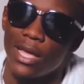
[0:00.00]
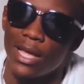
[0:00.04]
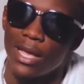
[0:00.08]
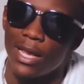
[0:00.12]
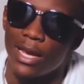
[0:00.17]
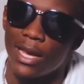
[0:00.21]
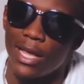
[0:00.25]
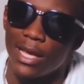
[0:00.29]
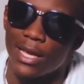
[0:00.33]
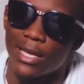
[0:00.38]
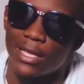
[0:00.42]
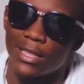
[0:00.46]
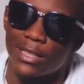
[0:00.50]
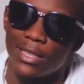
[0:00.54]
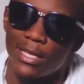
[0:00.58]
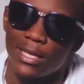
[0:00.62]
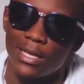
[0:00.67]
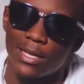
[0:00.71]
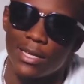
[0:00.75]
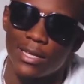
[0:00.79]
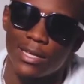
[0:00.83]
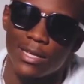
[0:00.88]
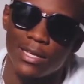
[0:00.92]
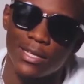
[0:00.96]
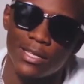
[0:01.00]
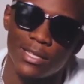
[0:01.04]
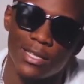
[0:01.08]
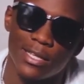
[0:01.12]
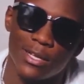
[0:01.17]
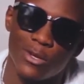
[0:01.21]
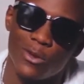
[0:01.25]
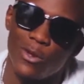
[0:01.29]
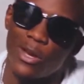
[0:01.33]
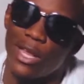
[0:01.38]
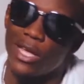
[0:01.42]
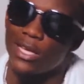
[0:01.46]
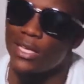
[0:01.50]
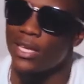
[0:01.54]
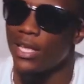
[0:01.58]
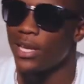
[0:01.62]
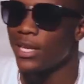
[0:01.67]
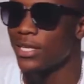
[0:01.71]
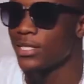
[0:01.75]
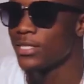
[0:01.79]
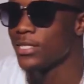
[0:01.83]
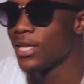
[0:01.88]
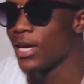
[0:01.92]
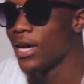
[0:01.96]
like the Landa
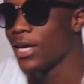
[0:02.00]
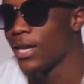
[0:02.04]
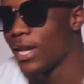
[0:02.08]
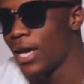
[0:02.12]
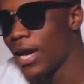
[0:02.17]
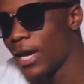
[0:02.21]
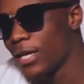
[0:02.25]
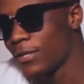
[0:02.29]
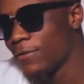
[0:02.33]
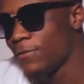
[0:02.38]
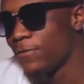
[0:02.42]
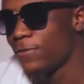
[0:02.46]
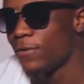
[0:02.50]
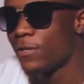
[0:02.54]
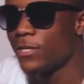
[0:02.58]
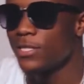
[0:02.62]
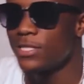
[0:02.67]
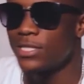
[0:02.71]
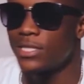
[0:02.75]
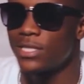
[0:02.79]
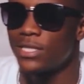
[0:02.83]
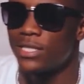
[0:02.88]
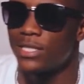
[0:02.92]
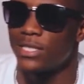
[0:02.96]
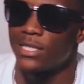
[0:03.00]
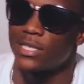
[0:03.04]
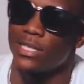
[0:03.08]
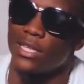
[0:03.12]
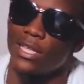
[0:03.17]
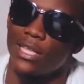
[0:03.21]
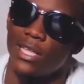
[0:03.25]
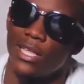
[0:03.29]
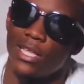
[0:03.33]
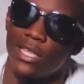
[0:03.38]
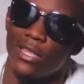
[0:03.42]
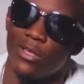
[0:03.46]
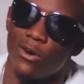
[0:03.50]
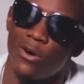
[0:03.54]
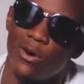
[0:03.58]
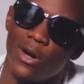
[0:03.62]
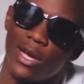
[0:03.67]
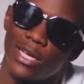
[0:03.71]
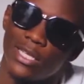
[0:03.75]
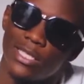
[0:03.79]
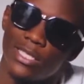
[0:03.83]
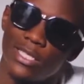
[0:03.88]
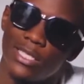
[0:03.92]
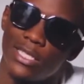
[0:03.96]
Nasana, at first the whole
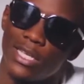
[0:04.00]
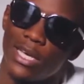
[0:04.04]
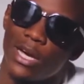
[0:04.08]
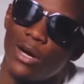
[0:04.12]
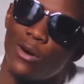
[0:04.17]
idea